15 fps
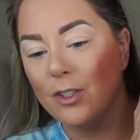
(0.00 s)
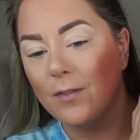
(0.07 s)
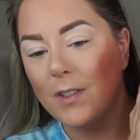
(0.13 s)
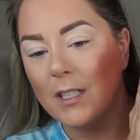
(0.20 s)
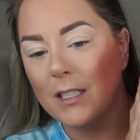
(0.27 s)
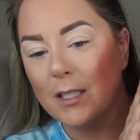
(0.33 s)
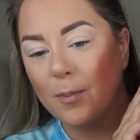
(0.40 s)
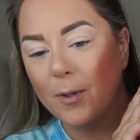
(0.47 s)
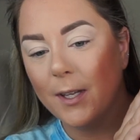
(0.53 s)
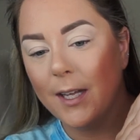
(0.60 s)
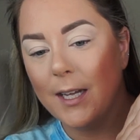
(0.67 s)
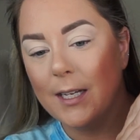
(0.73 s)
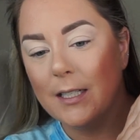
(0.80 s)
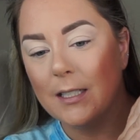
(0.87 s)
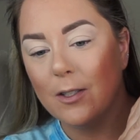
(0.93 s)
Juvia's
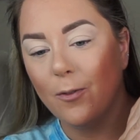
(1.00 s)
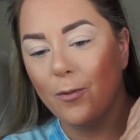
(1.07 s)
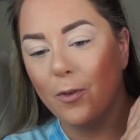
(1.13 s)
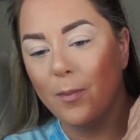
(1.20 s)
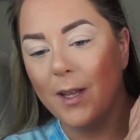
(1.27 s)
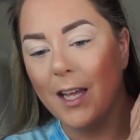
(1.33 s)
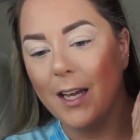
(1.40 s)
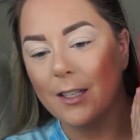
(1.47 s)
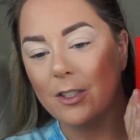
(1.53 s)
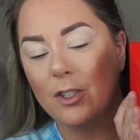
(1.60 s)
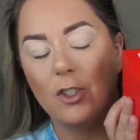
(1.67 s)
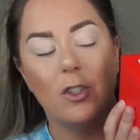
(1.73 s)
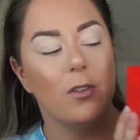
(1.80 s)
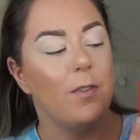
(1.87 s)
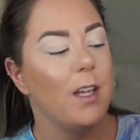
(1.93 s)
Place, Fumi
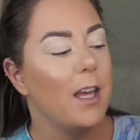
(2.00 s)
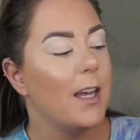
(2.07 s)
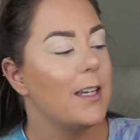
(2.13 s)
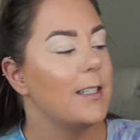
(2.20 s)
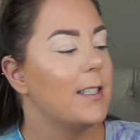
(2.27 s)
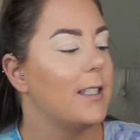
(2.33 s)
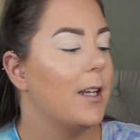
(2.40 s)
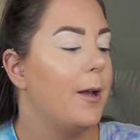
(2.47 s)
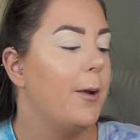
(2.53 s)
X Juvia's.